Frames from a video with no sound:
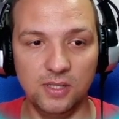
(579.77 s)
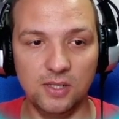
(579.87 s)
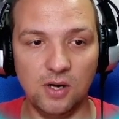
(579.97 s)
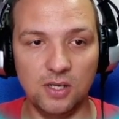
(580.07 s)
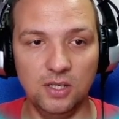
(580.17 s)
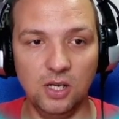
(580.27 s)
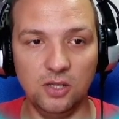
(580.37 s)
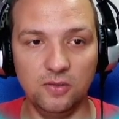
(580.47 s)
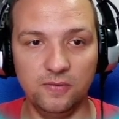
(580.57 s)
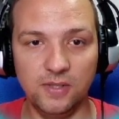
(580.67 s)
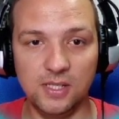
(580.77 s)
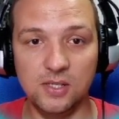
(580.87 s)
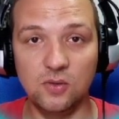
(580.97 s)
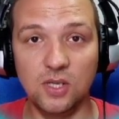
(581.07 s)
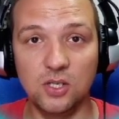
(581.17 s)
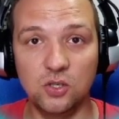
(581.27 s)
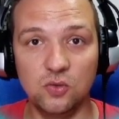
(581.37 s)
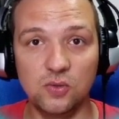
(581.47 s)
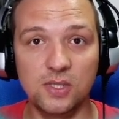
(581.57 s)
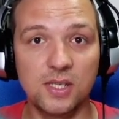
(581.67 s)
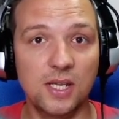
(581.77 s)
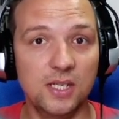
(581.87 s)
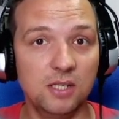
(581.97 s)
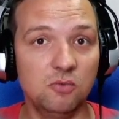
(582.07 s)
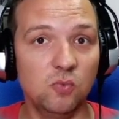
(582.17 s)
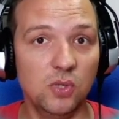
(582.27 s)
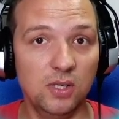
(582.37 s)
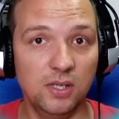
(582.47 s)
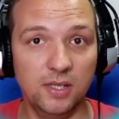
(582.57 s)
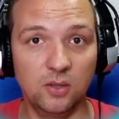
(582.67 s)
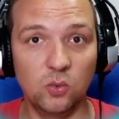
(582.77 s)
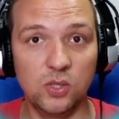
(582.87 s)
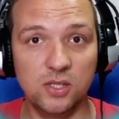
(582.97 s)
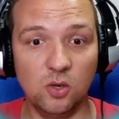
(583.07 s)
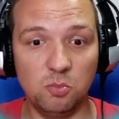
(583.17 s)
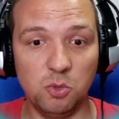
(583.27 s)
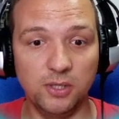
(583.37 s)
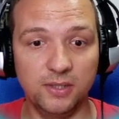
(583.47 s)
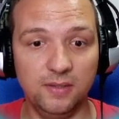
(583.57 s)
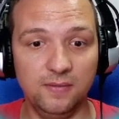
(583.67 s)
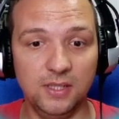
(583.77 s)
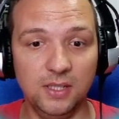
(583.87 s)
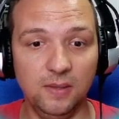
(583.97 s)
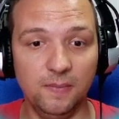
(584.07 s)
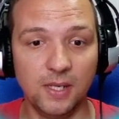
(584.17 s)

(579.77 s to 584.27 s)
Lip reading: There are a lot of things you can use and it will increase your productivity.